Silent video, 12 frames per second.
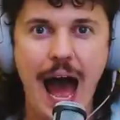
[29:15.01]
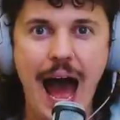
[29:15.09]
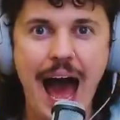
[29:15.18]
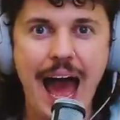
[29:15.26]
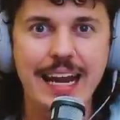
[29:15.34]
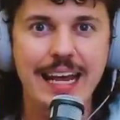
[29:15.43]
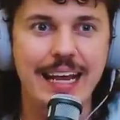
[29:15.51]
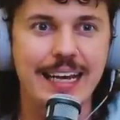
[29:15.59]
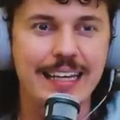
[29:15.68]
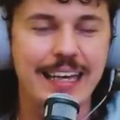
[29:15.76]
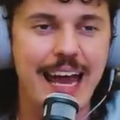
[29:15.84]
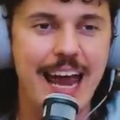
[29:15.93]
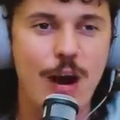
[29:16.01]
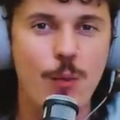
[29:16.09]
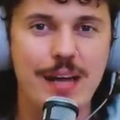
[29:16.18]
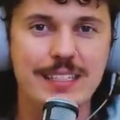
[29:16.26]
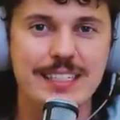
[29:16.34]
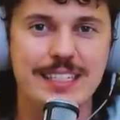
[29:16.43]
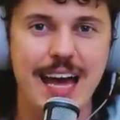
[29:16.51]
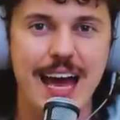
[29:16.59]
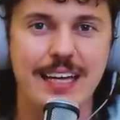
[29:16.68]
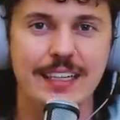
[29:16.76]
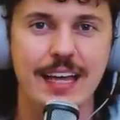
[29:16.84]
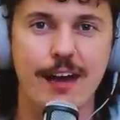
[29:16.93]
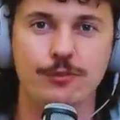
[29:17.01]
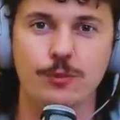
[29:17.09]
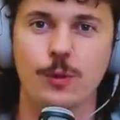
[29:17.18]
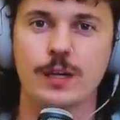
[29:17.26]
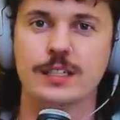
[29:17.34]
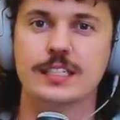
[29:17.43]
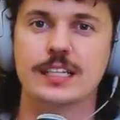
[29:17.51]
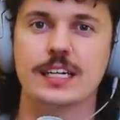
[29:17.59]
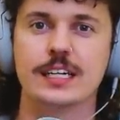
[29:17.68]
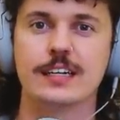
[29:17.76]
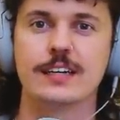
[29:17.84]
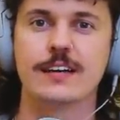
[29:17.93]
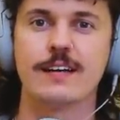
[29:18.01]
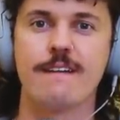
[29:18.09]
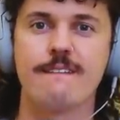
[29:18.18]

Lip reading: I didn't care when Zayn left 1D.